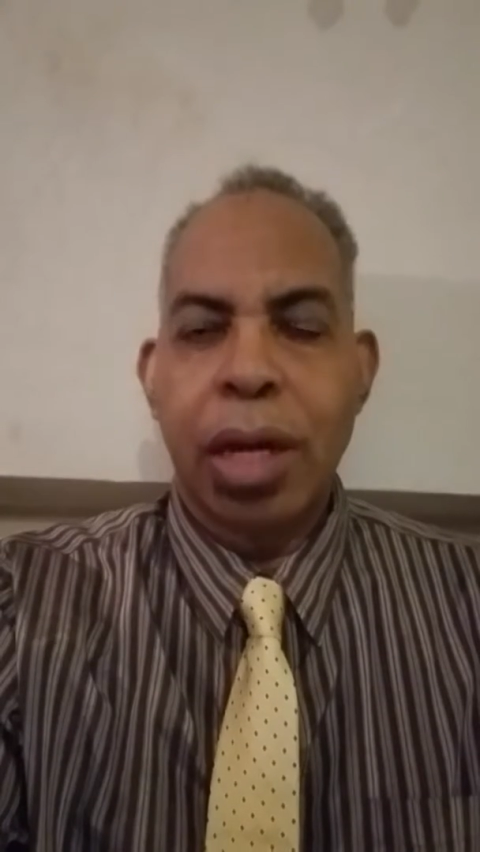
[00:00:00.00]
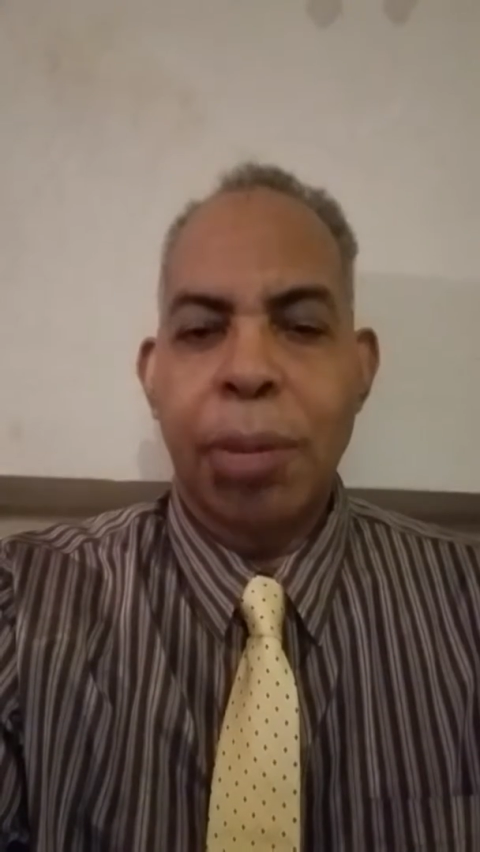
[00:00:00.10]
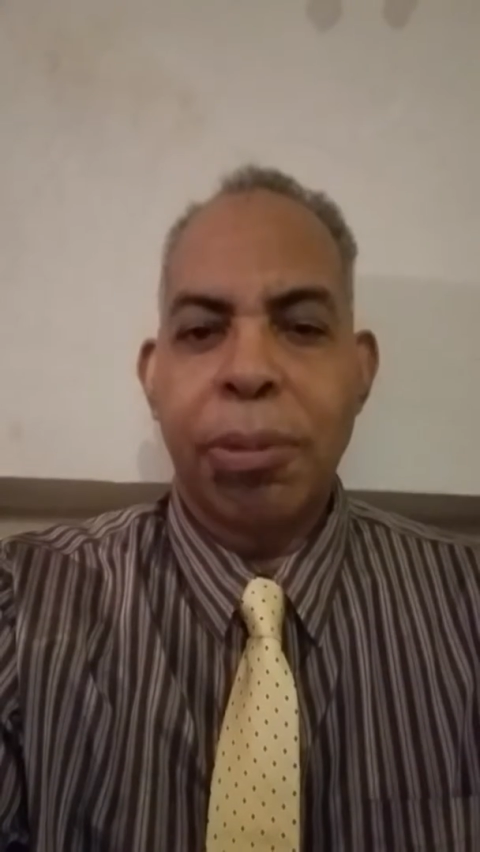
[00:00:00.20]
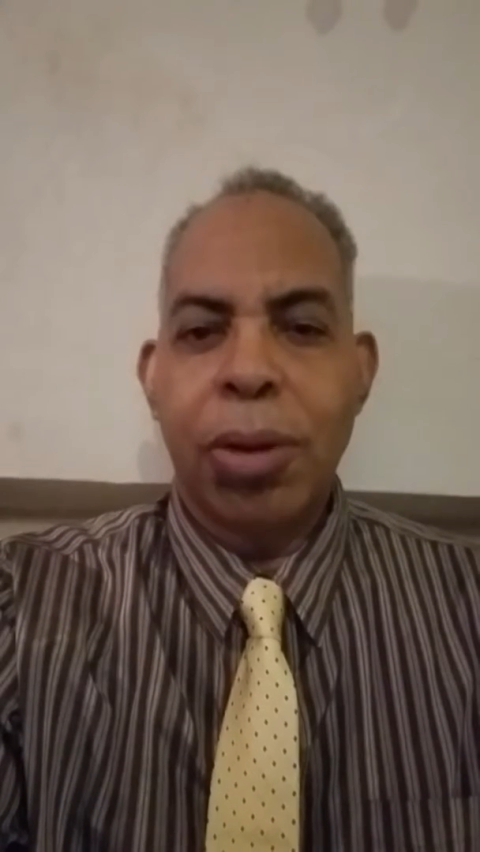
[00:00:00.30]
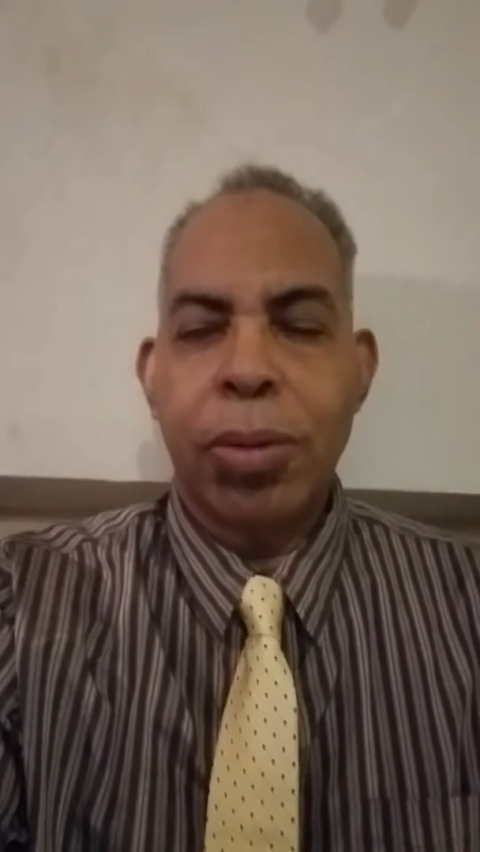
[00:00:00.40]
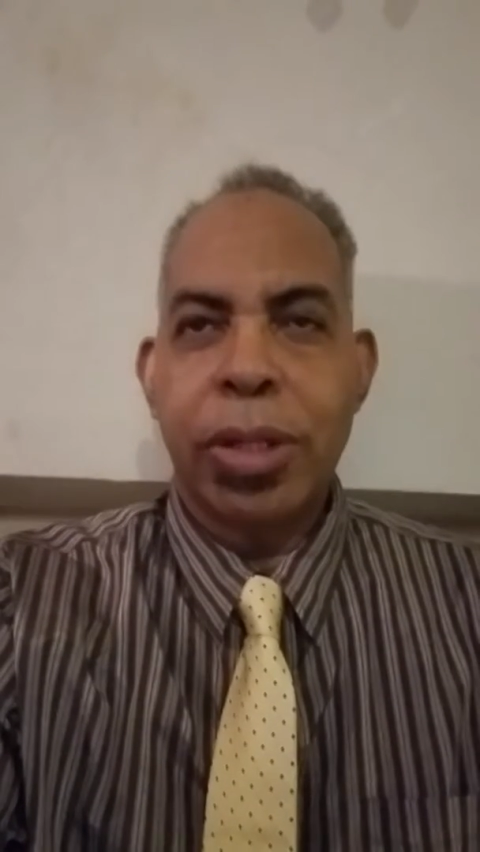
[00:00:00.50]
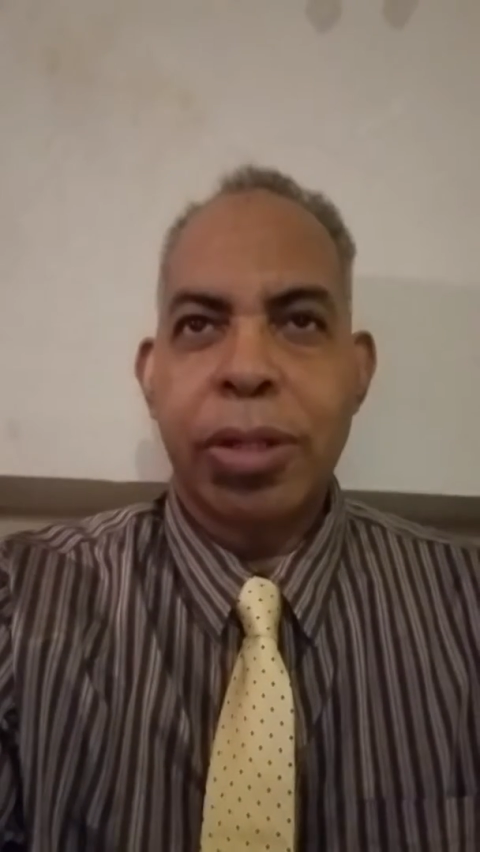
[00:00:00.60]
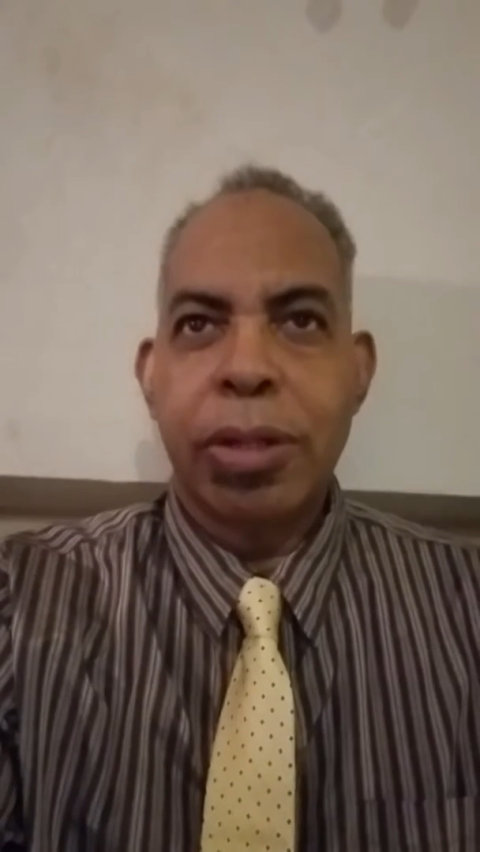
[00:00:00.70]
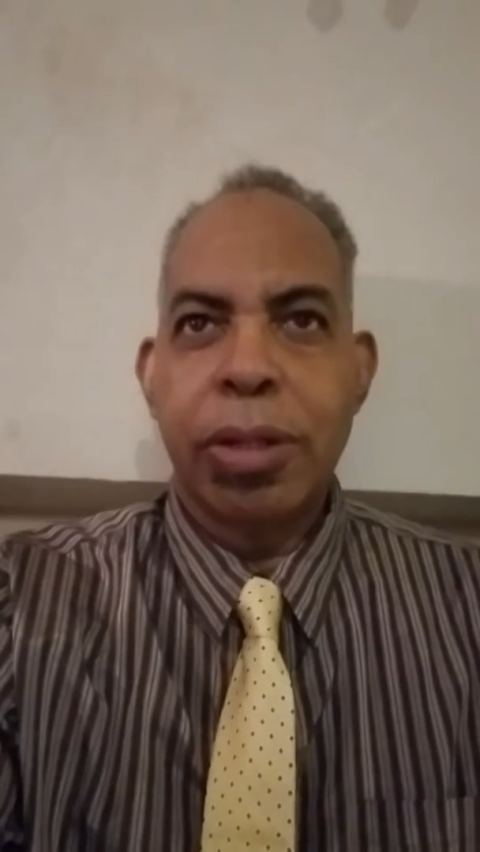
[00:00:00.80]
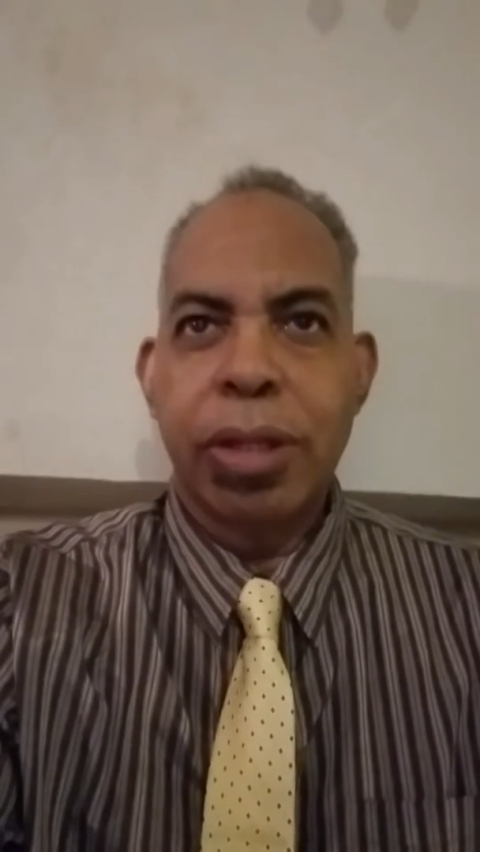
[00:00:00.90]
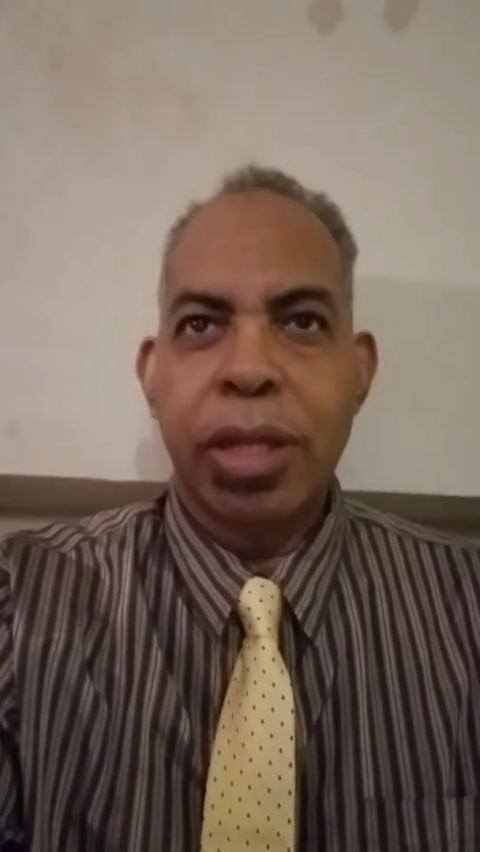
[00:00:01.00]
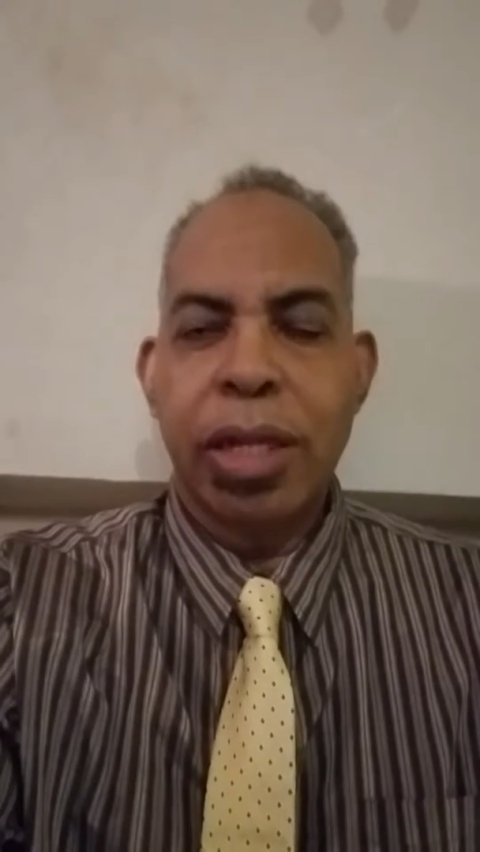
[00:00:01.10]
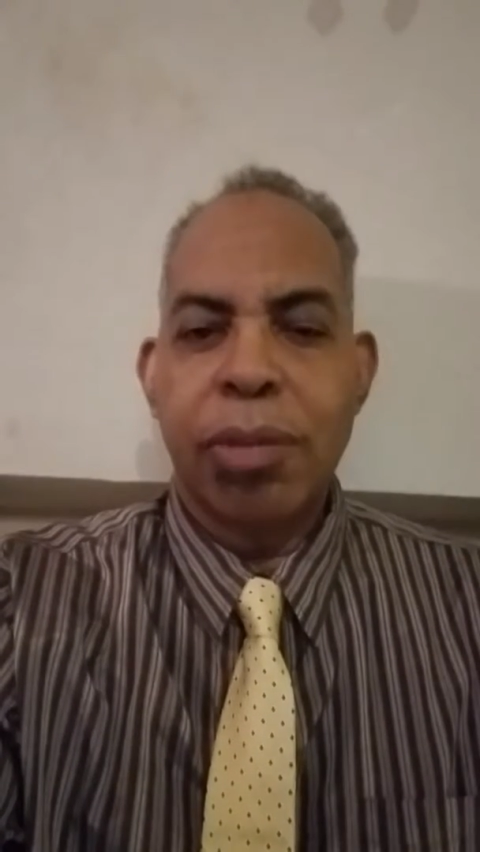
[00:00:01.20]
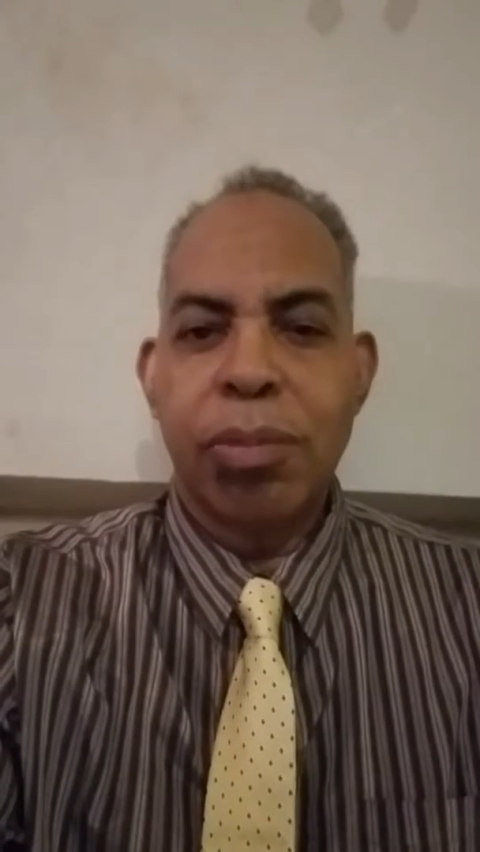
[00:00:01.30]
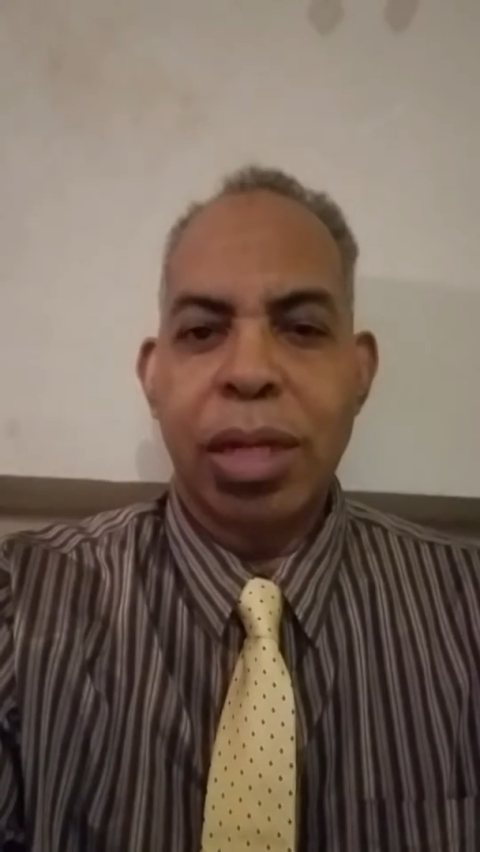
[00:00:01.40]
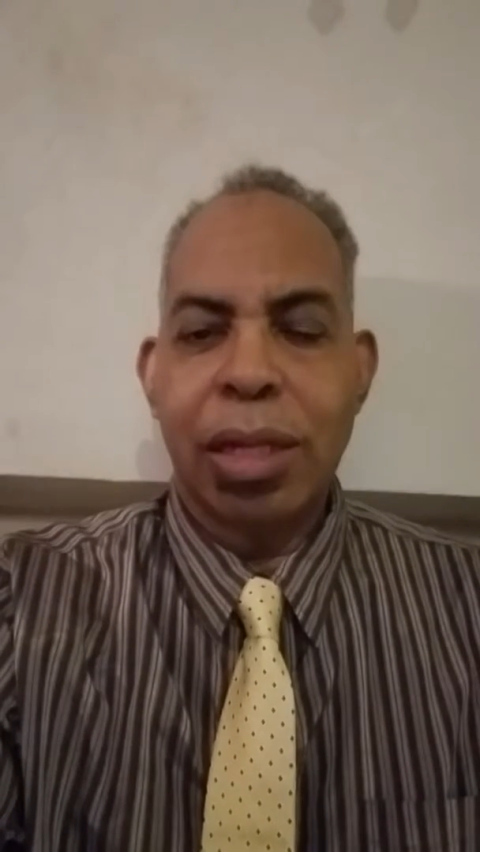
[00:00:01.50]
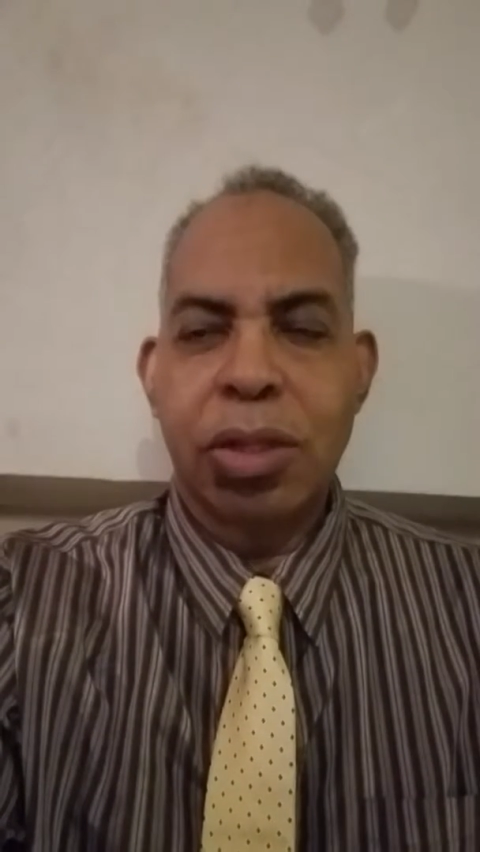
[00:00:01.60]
uploaded, in the,